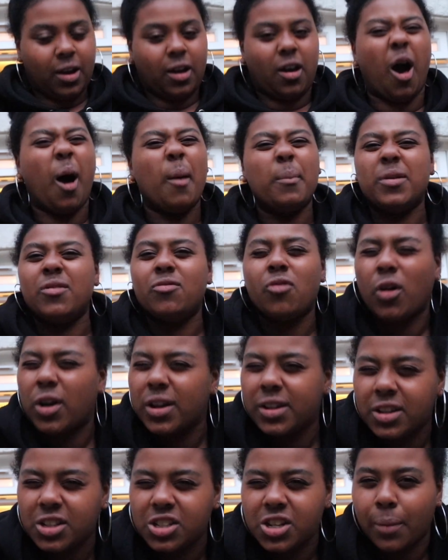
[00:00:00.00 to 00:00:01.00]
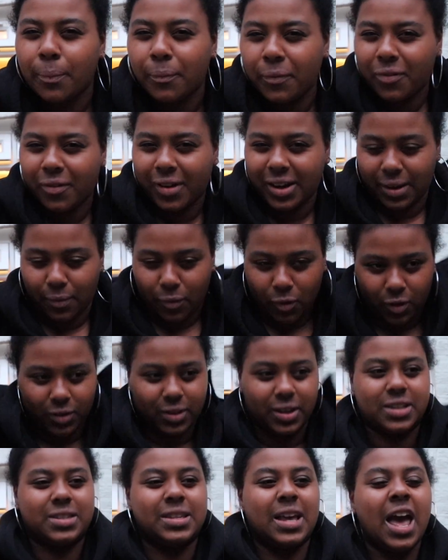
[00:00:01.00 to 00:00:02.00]
Can't be rocking the jumper anymore in
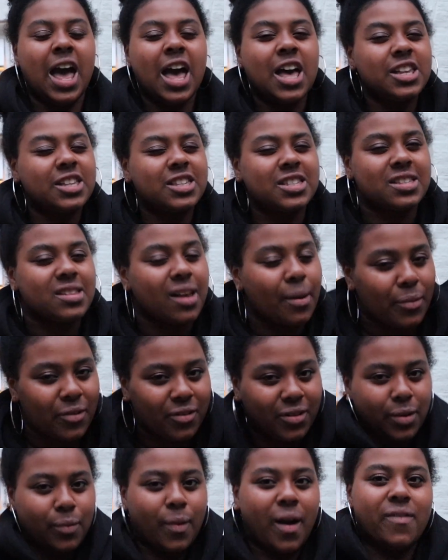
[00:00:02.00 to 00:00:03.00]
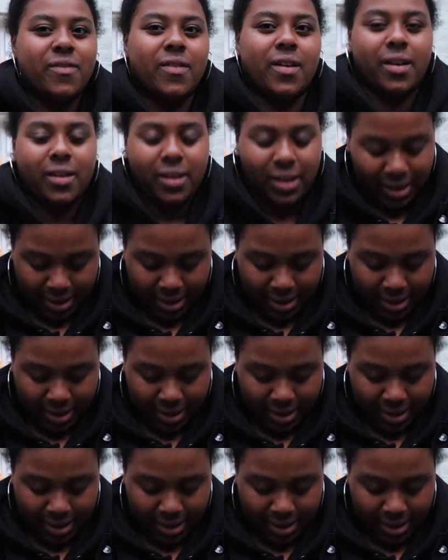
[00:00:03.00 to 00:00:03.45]
this summery weather.